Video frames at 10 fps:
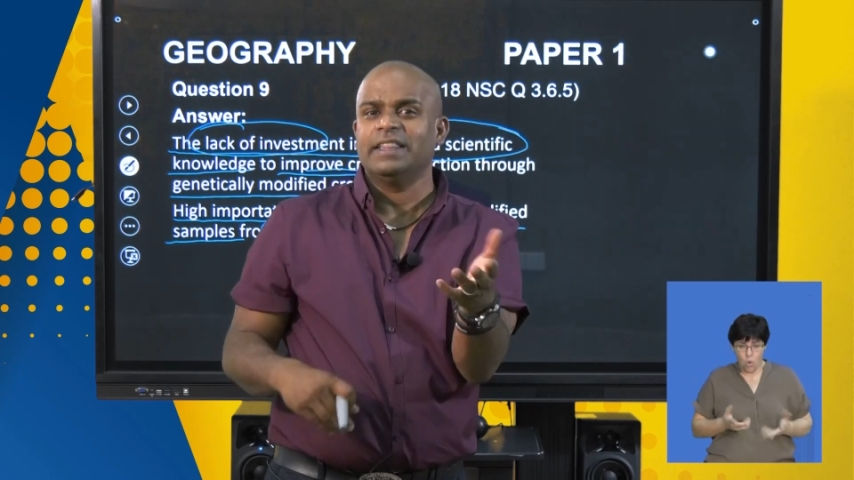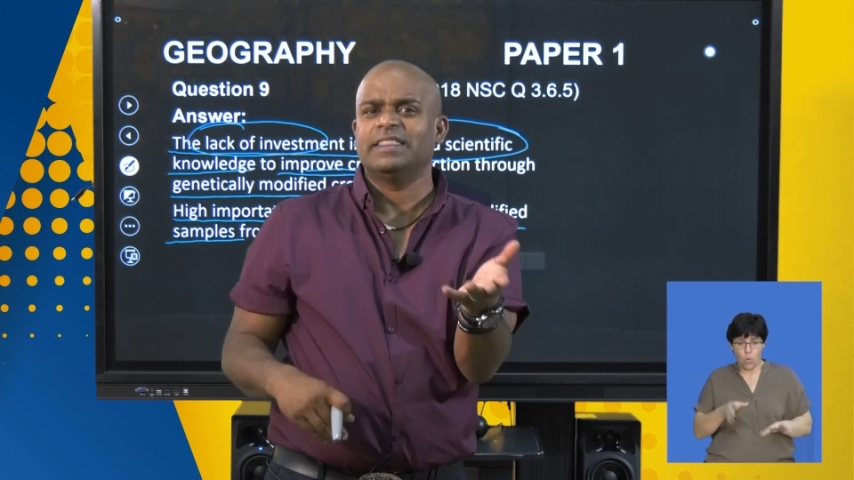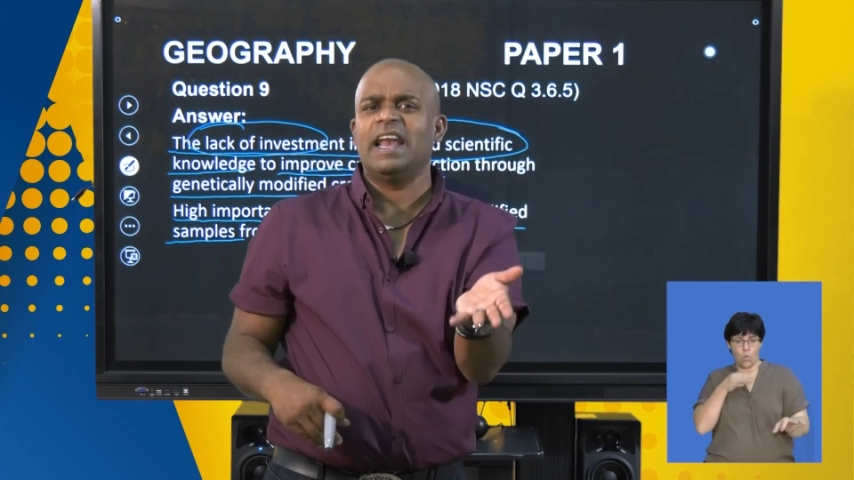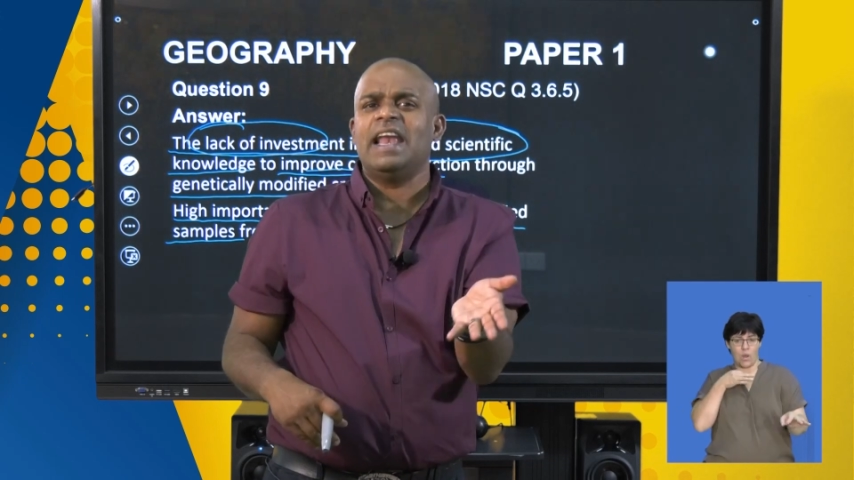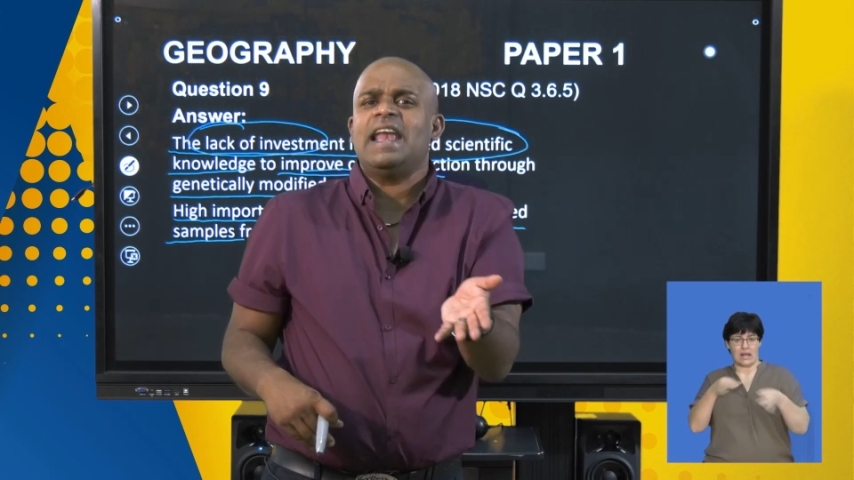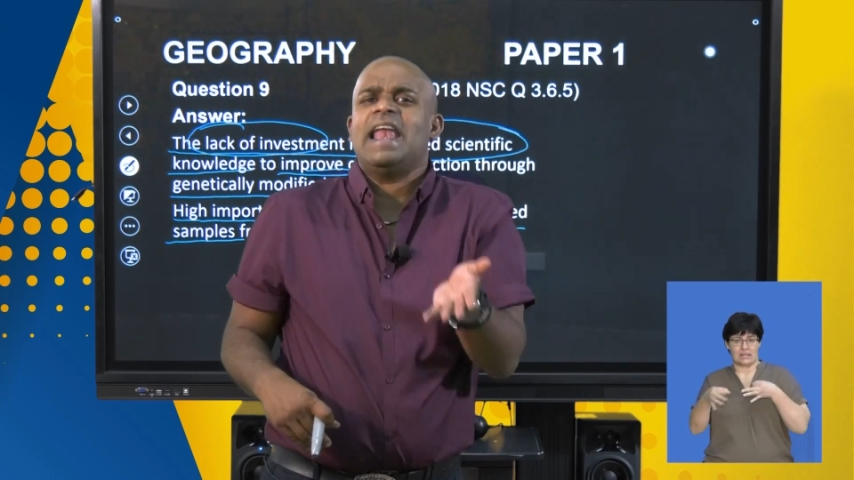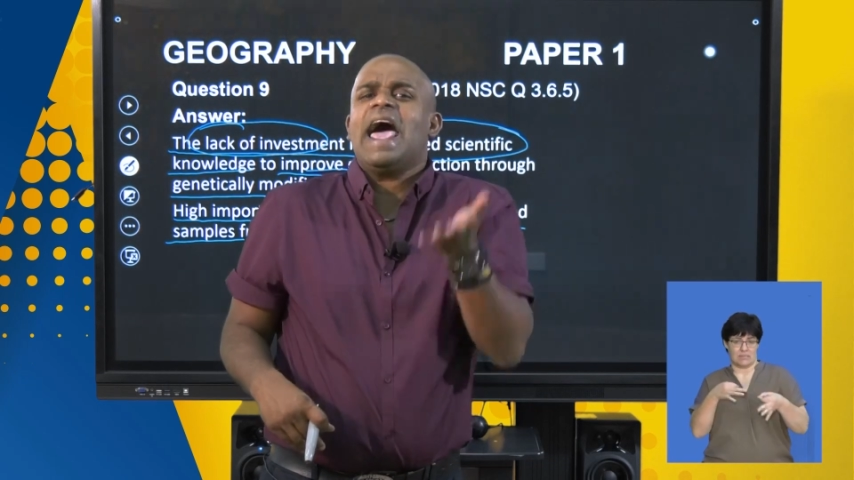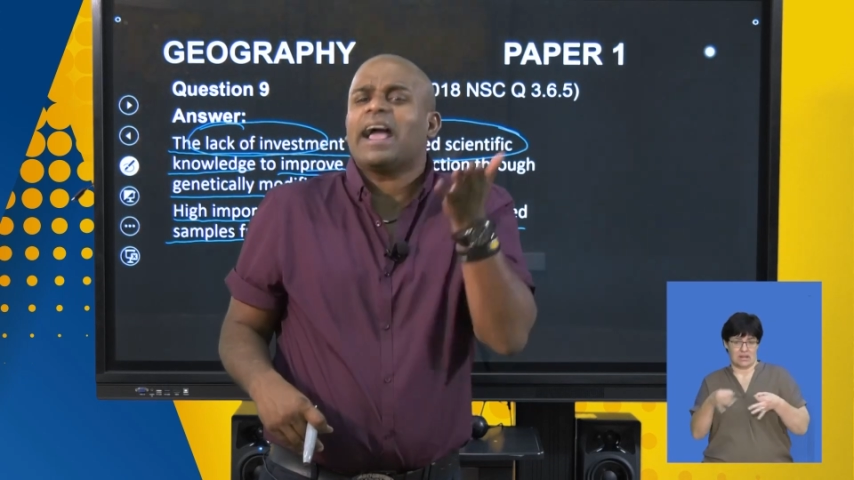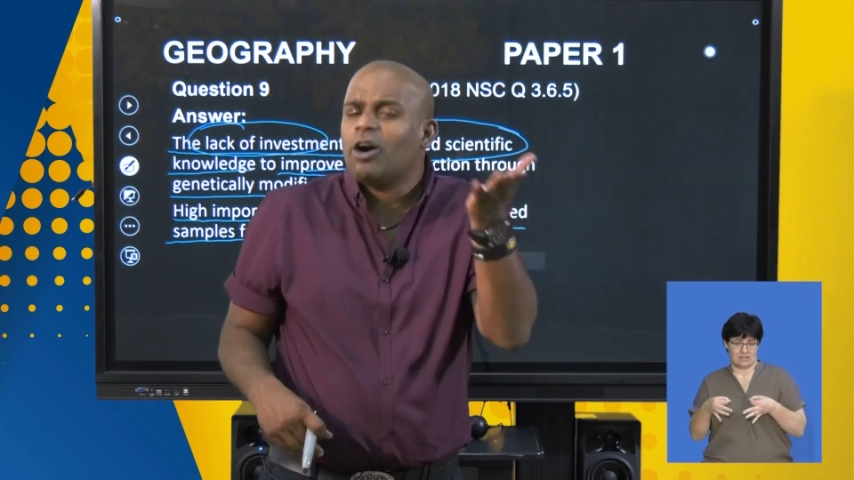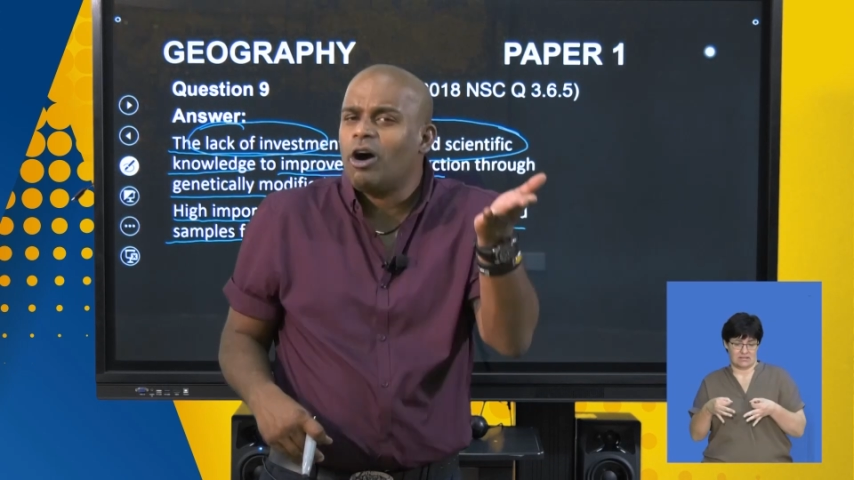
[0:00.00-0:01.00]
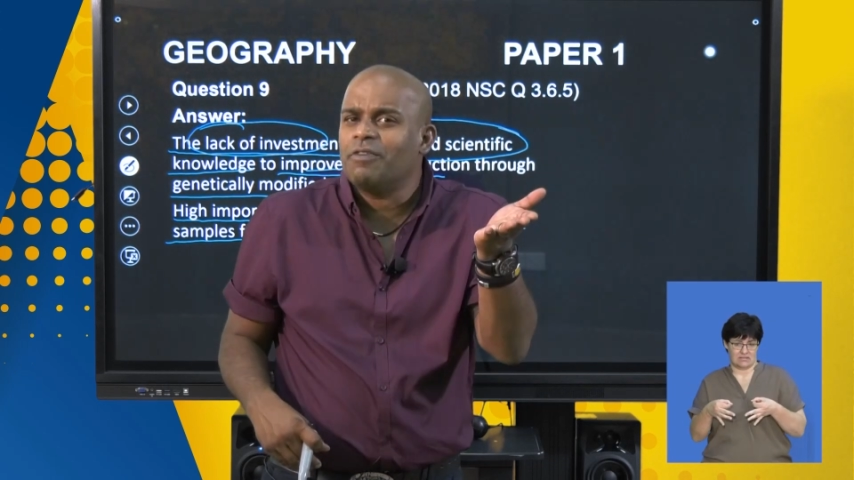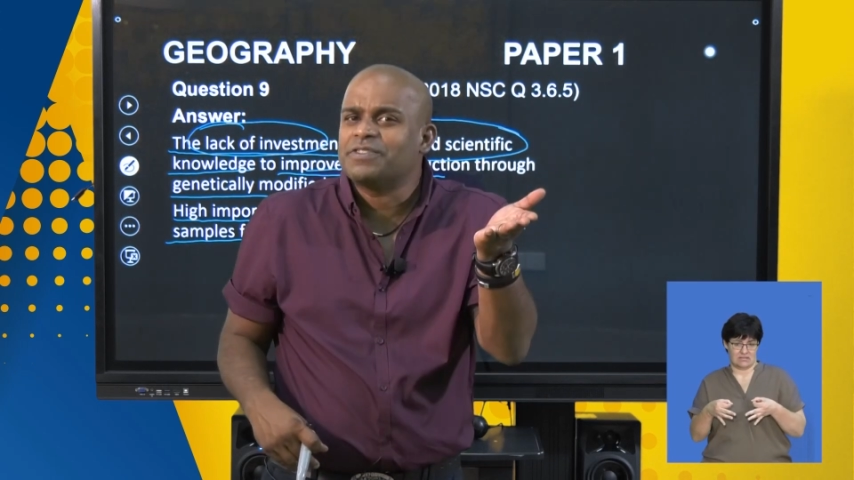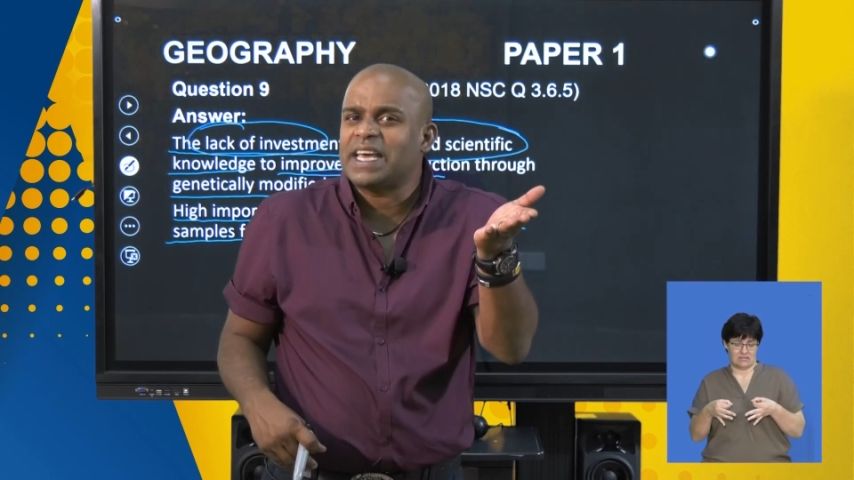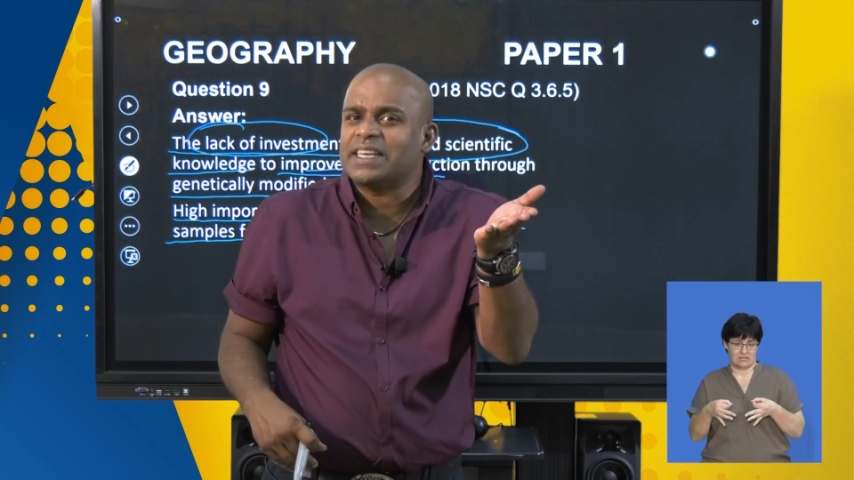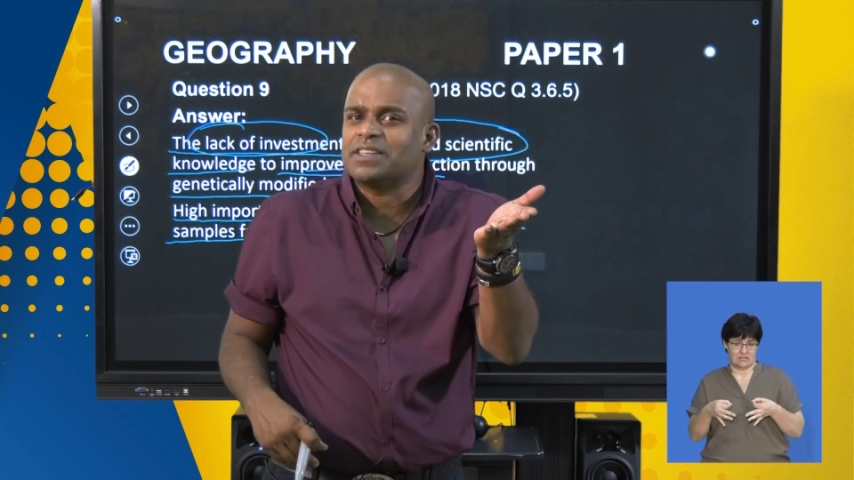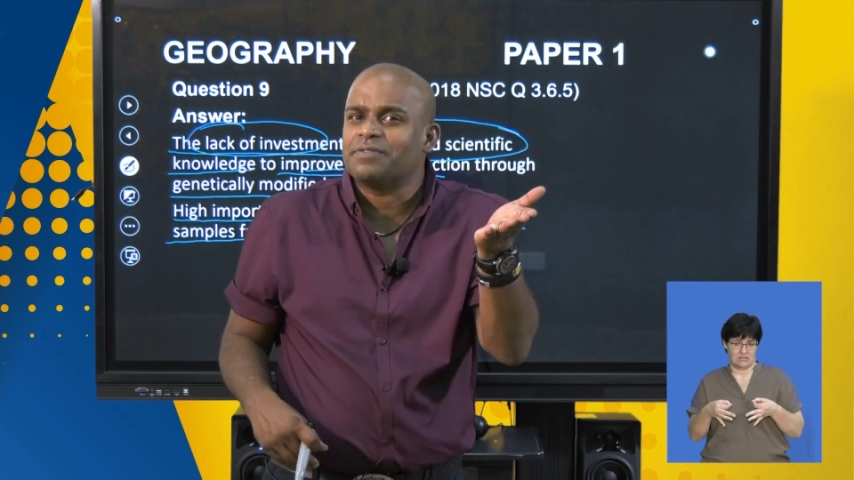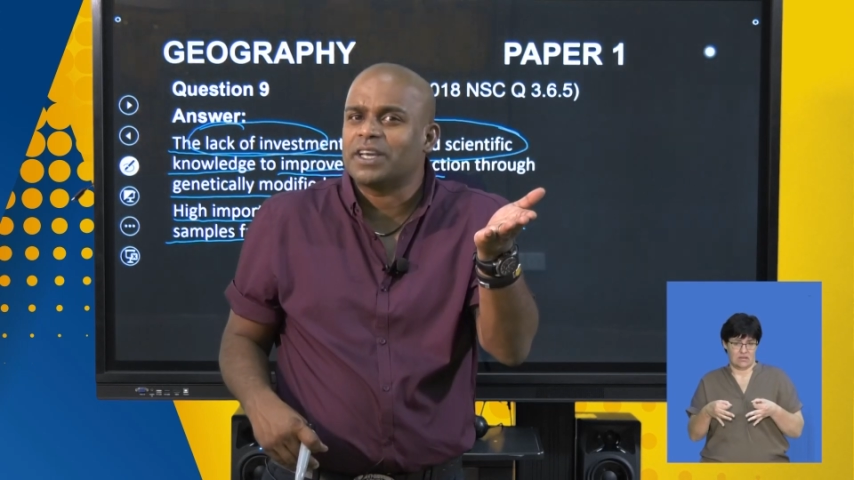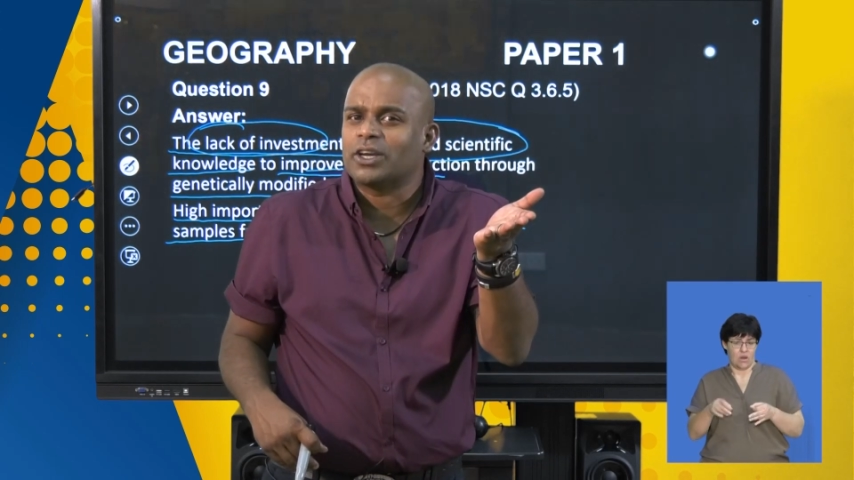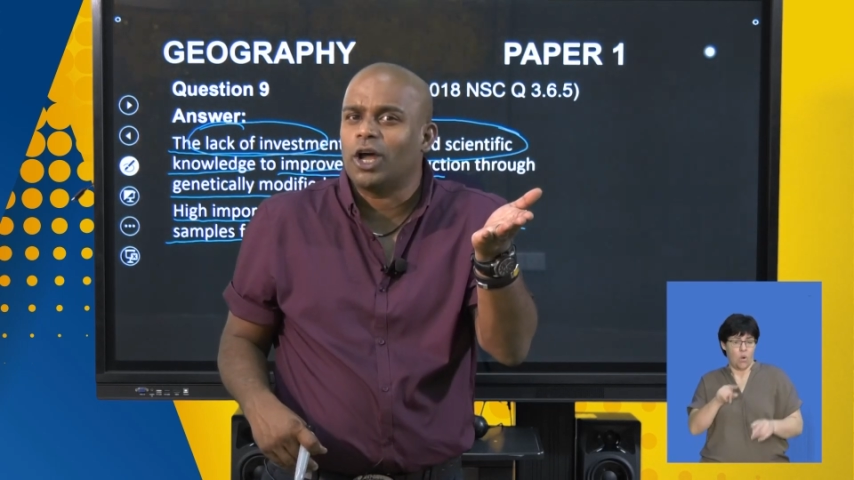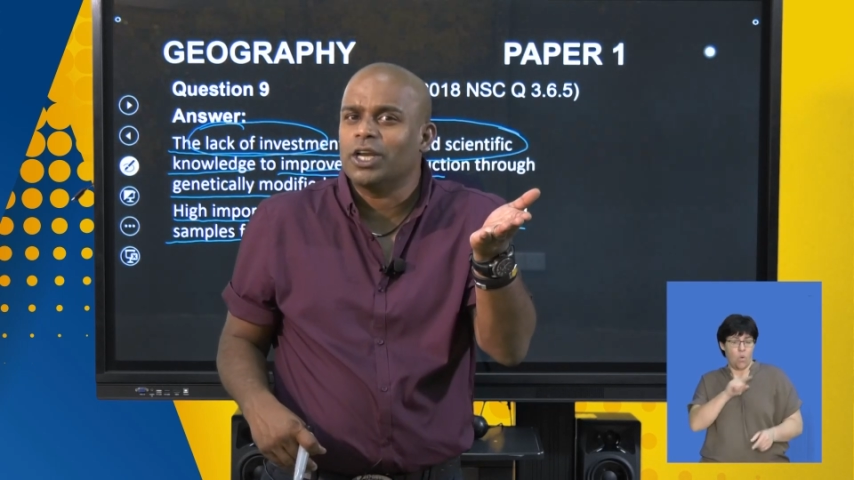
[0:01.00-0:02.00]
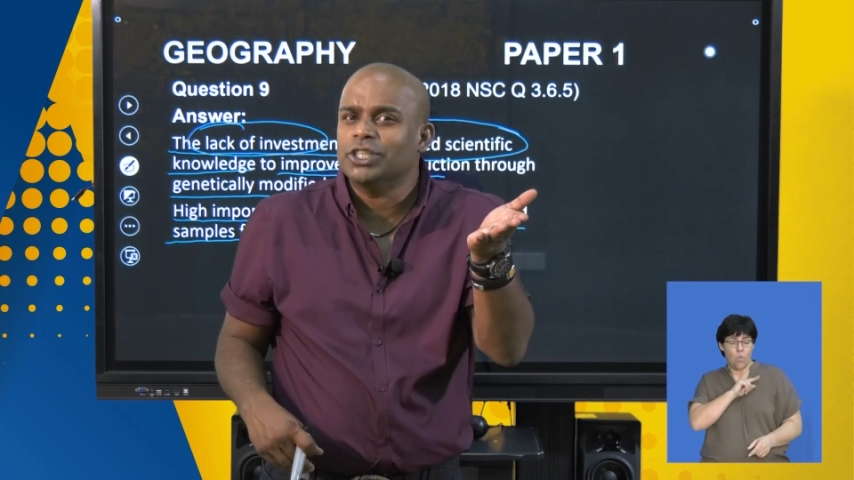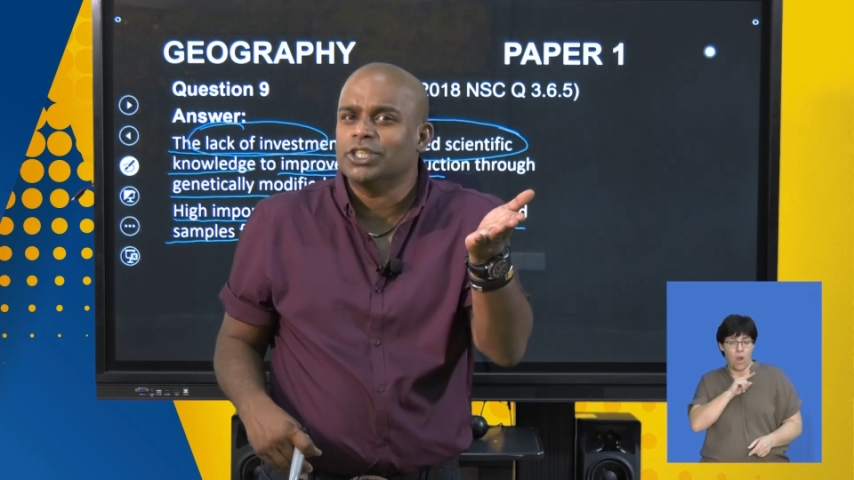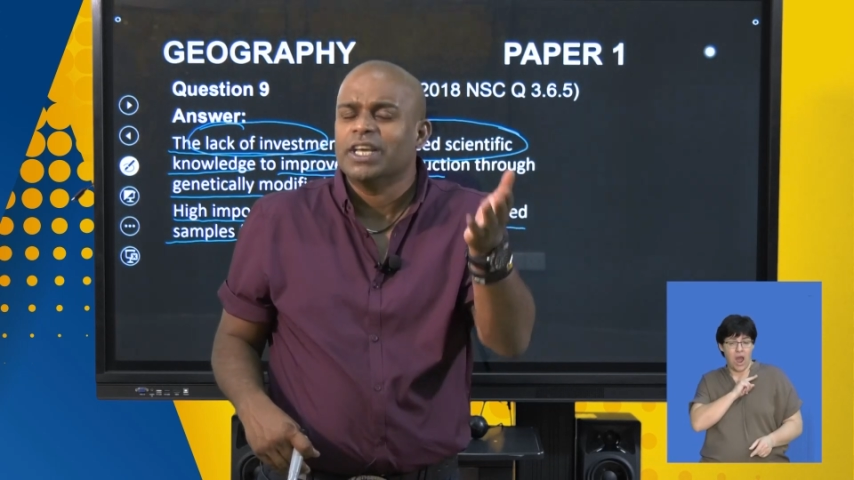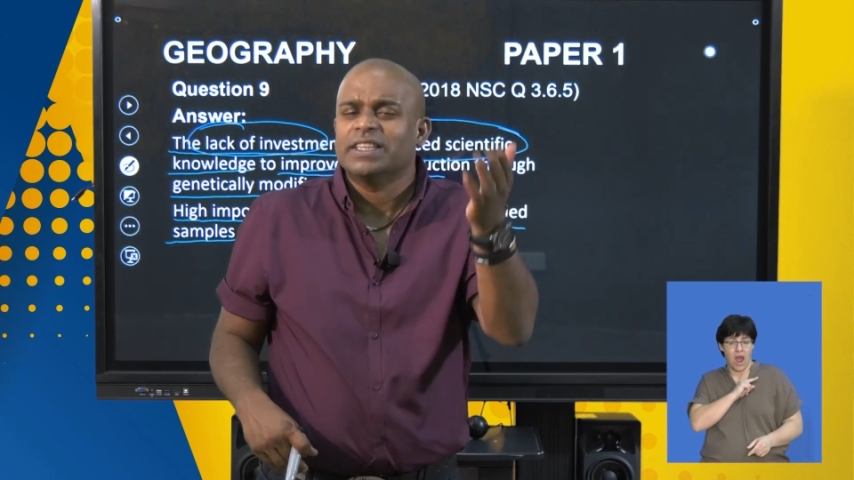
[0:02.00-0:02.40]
The lack of scientific knowledge,